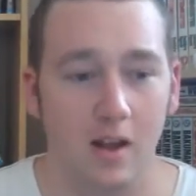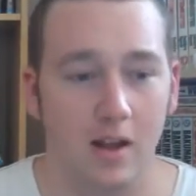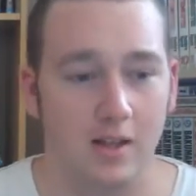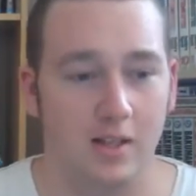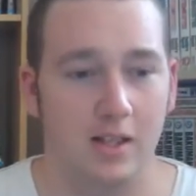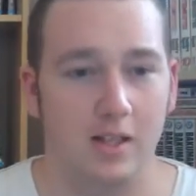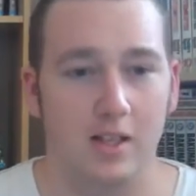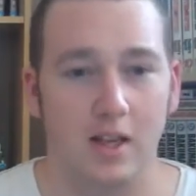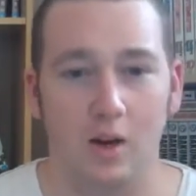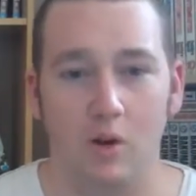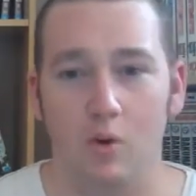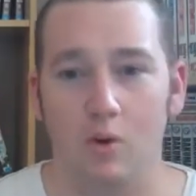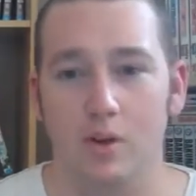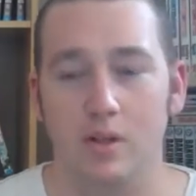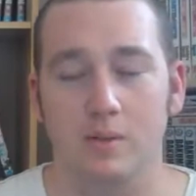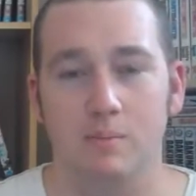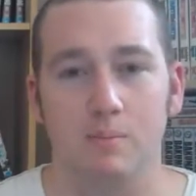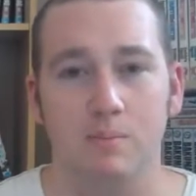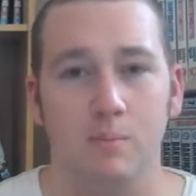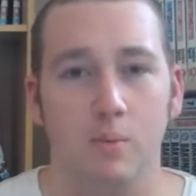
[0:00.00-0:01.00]
It's just like all
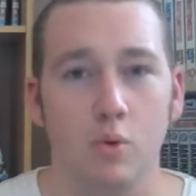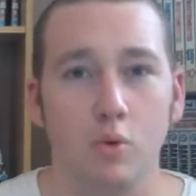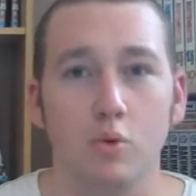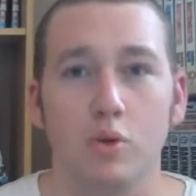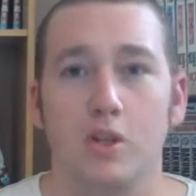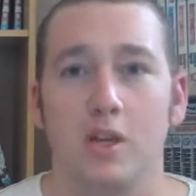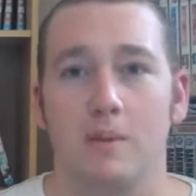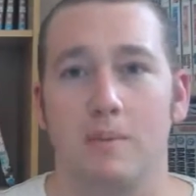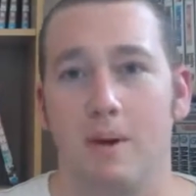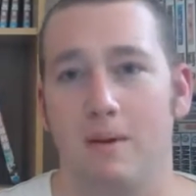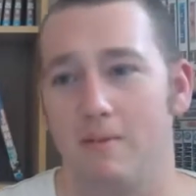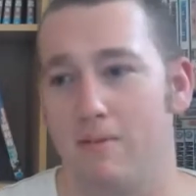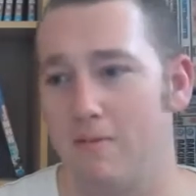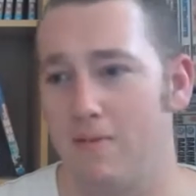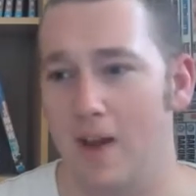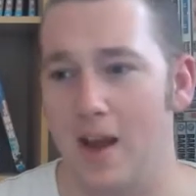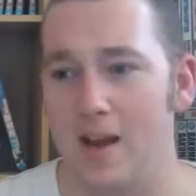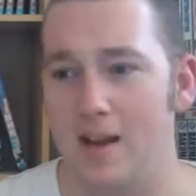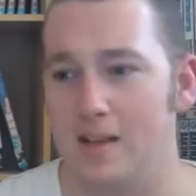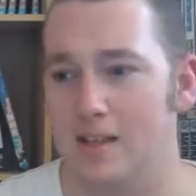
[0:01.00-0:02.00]
this bullshit about
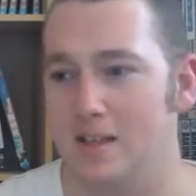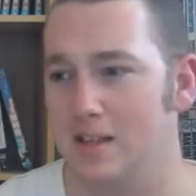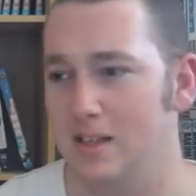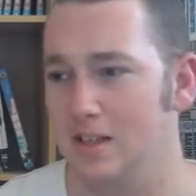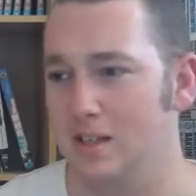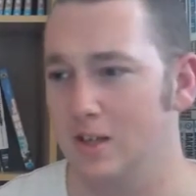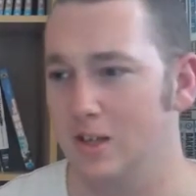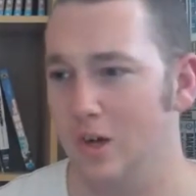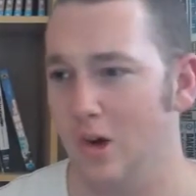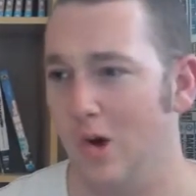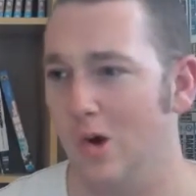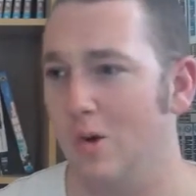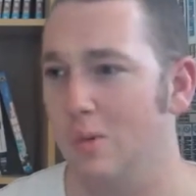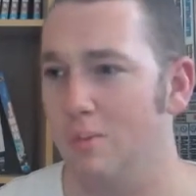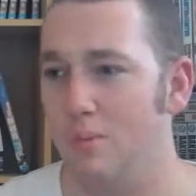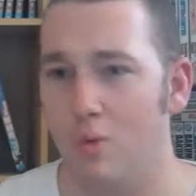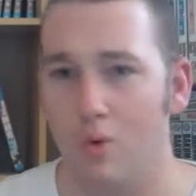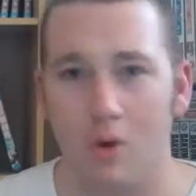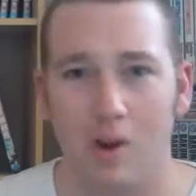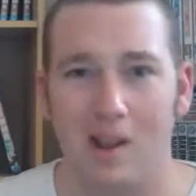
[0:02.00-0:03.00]
fates and child
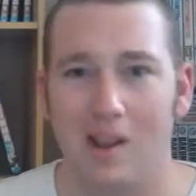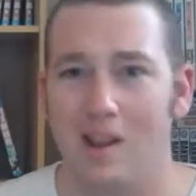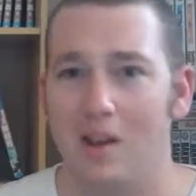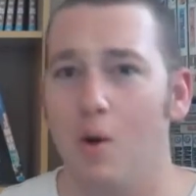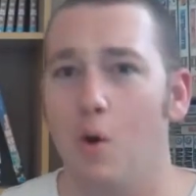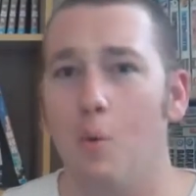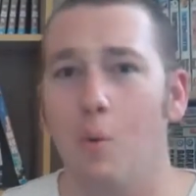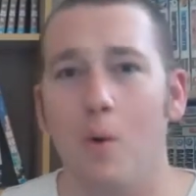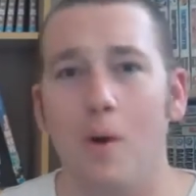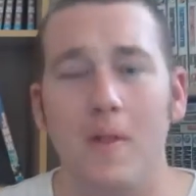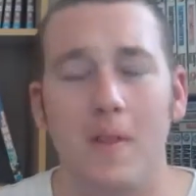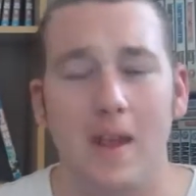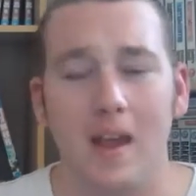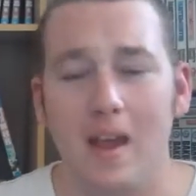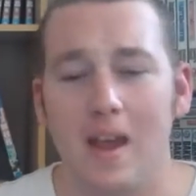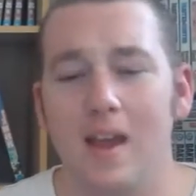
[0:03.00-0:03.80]
broiler. What?